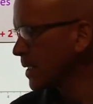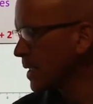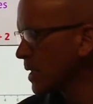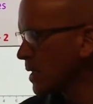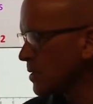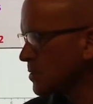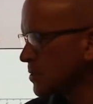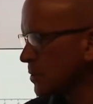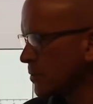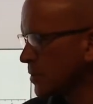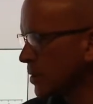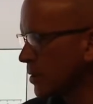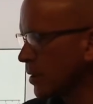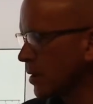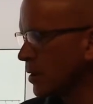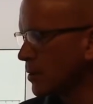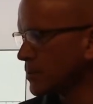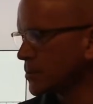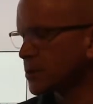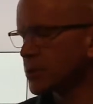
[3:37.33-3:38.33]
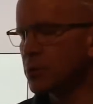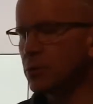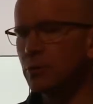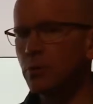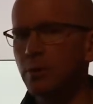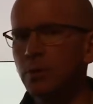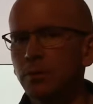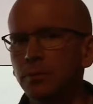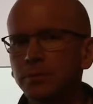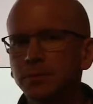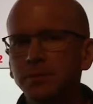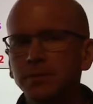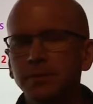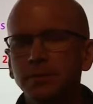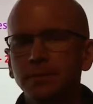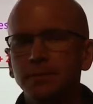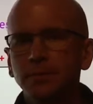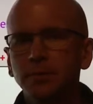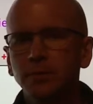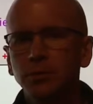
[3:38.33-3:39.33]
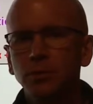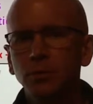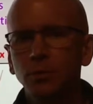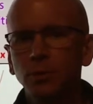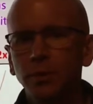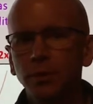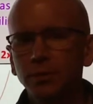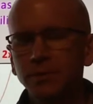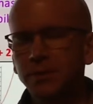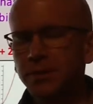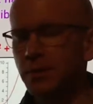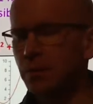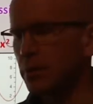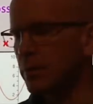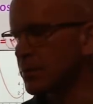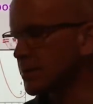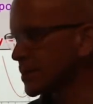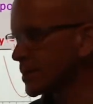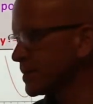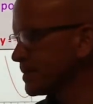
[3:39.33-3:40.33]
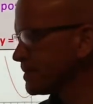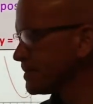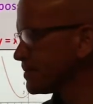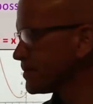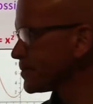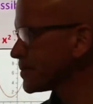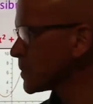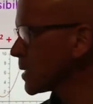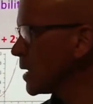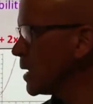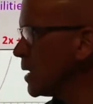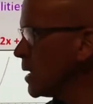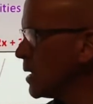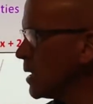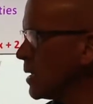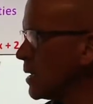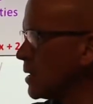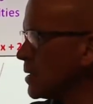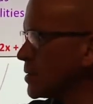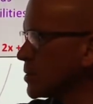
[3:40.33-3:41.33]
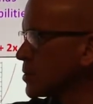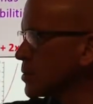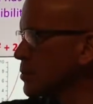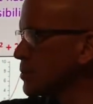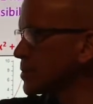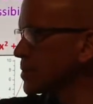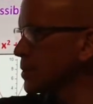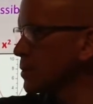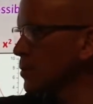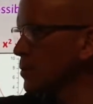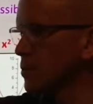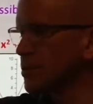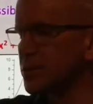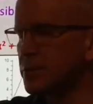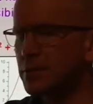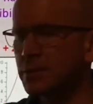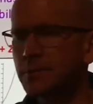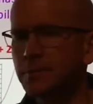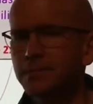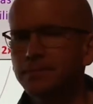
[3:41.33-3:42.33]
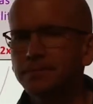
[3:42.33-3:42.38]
So there are two roots, two real zeros, two solutions.